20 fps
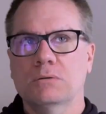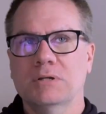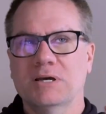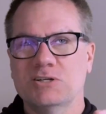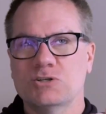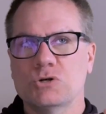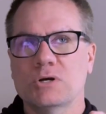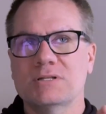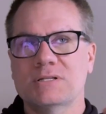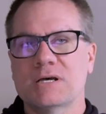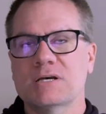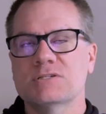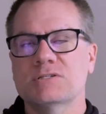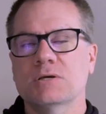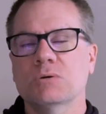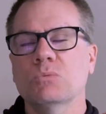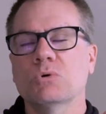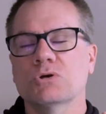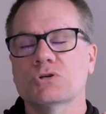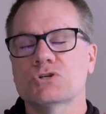nitrate
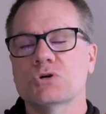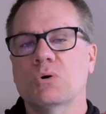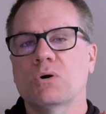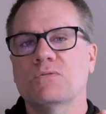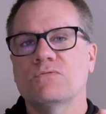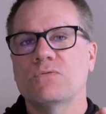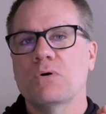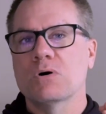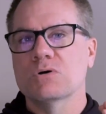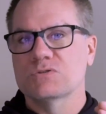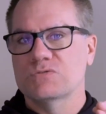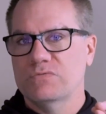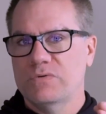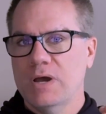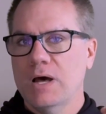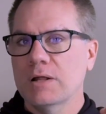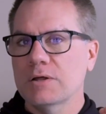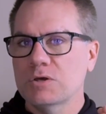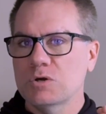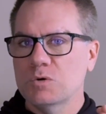testing will show a false
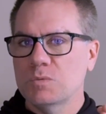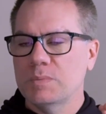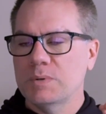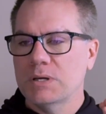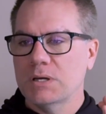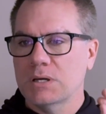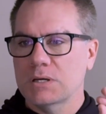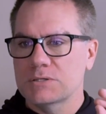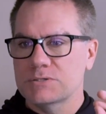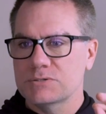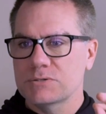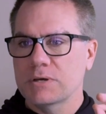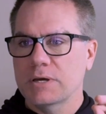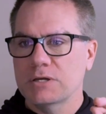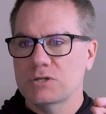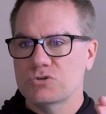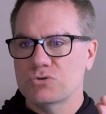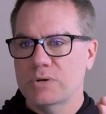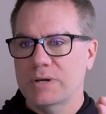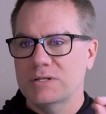value because
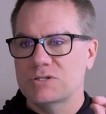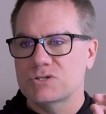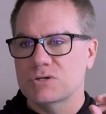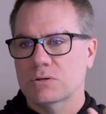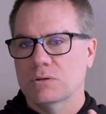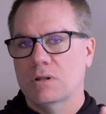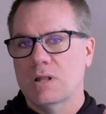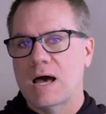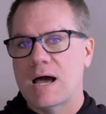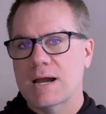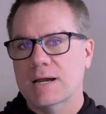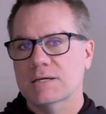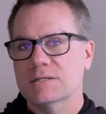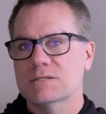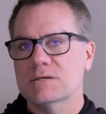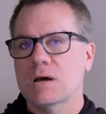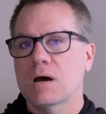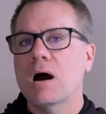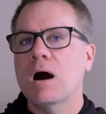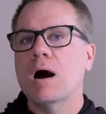nitrates are
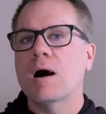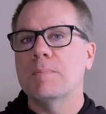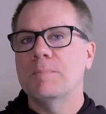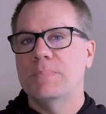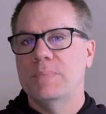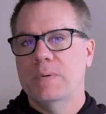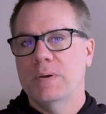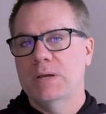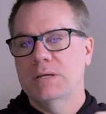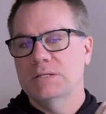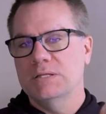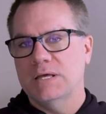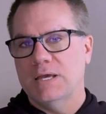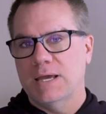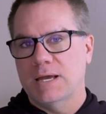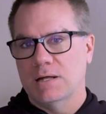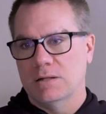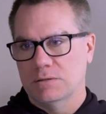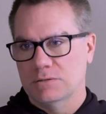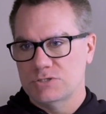locked up in the
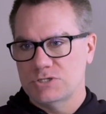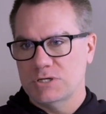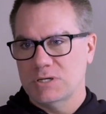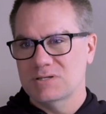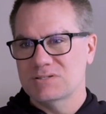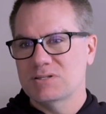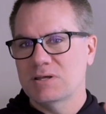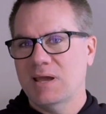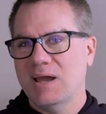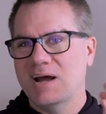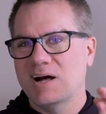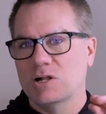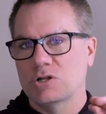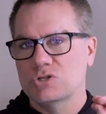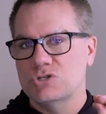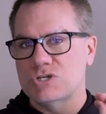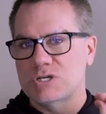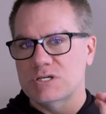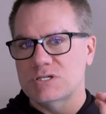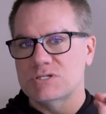algae because the
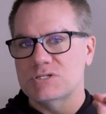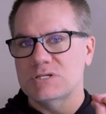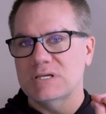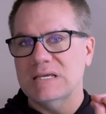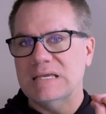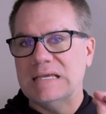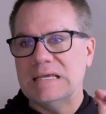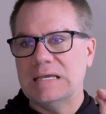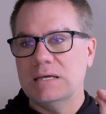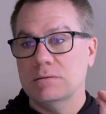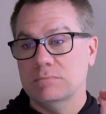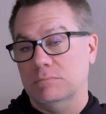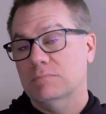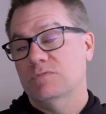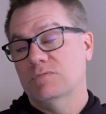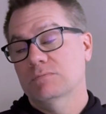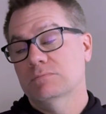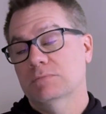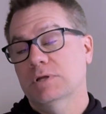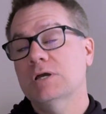algae is
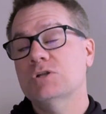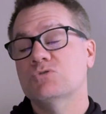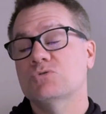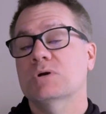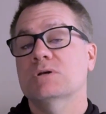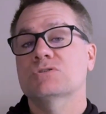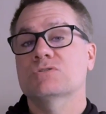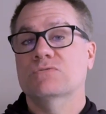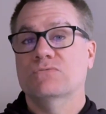nitrates are